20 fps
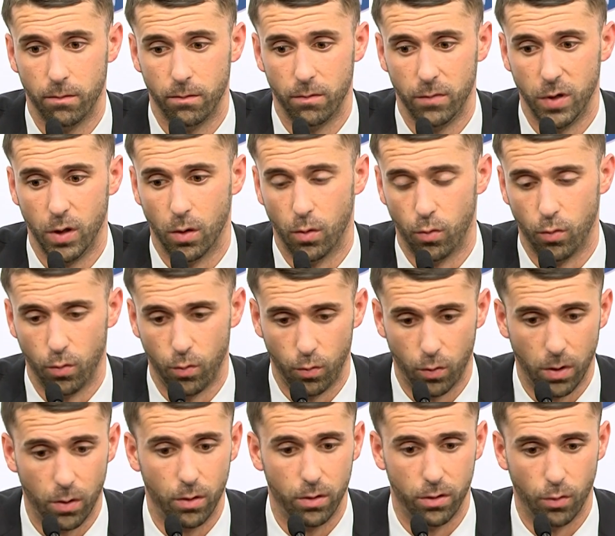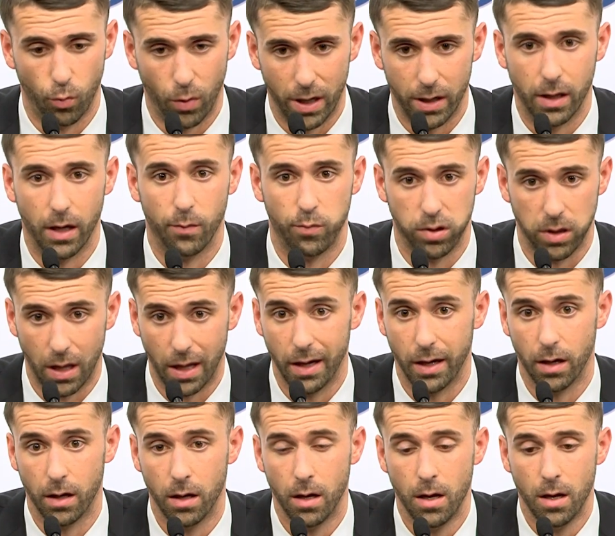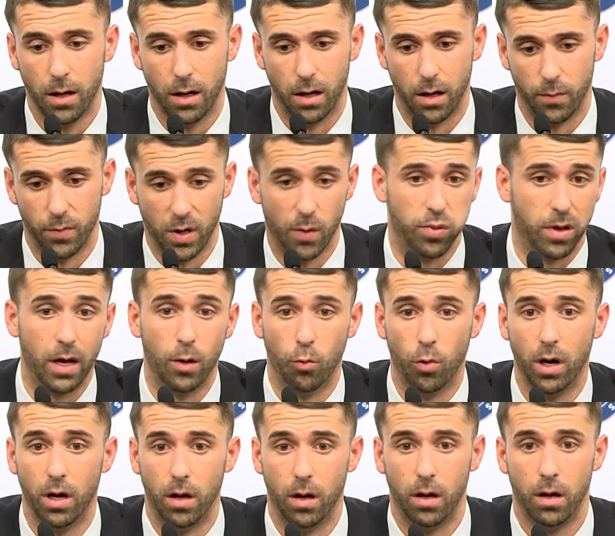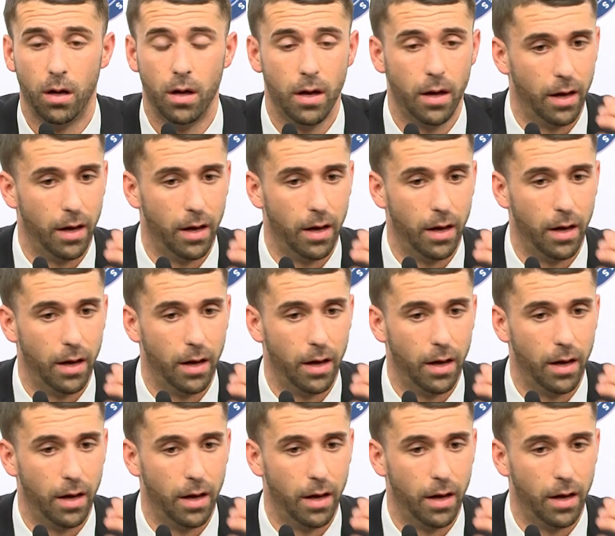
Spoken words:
you know, the way they play, they're playing well.